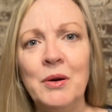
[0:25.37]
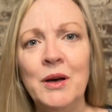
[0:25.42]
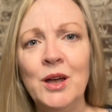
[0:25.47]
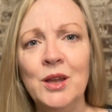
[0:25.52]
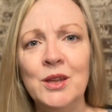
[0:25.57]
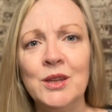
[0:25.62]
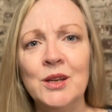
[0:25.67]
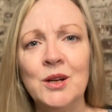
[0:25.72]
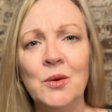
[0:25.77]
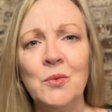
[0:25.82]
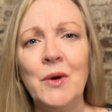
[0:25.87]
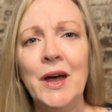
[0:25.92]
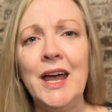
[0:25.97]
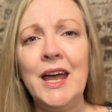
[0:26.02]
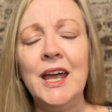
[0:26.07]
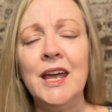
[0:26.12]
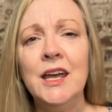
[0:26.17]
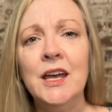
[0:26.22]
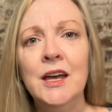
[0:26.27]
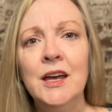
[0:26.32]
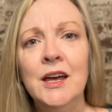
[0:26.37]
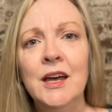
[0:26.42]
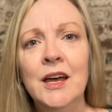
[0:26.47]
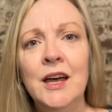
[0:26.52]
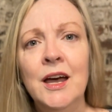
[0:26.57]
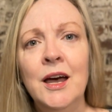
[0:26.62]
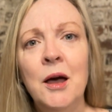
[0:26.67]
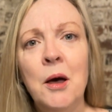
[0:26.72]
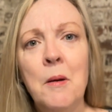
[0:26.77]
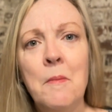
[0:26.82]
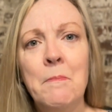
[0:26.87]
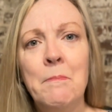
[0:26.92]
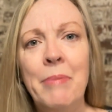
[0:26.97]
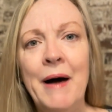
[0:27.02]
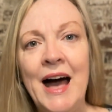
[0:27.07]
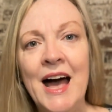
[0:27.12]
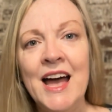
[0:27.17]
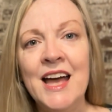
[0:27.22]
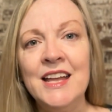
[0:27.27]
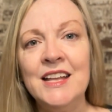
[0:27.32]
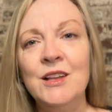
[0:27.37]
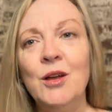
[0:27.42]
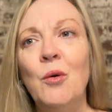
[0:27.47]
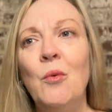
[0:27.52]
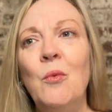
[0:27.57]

pollen away. But